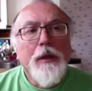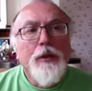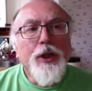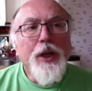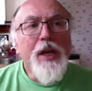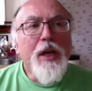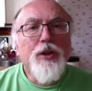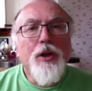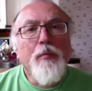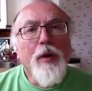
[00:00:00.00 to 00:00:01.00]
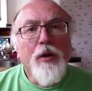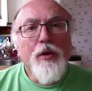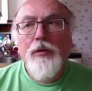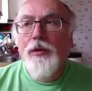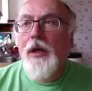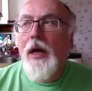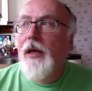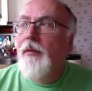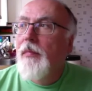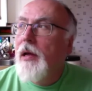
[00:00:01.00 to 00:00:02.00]
cheeky, John, but I could
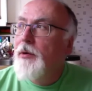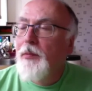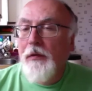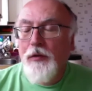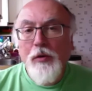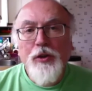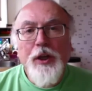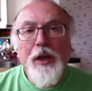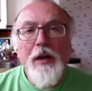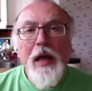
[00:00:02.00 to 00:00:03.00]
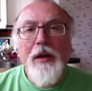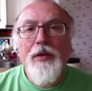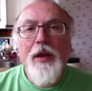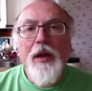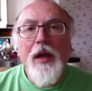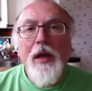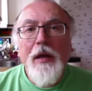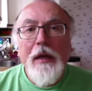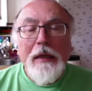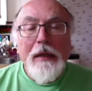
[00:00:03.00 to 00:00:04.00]
say maybe it's a bit of sort of chicken and egg thing here.
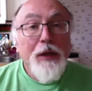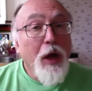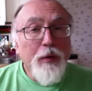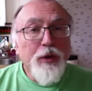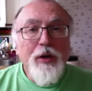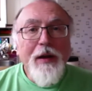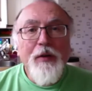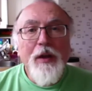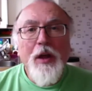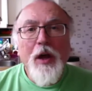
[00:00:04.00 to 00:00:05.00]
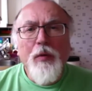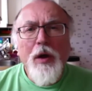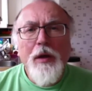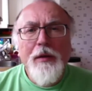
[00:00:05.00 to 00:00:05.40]
No one's traveling though, right?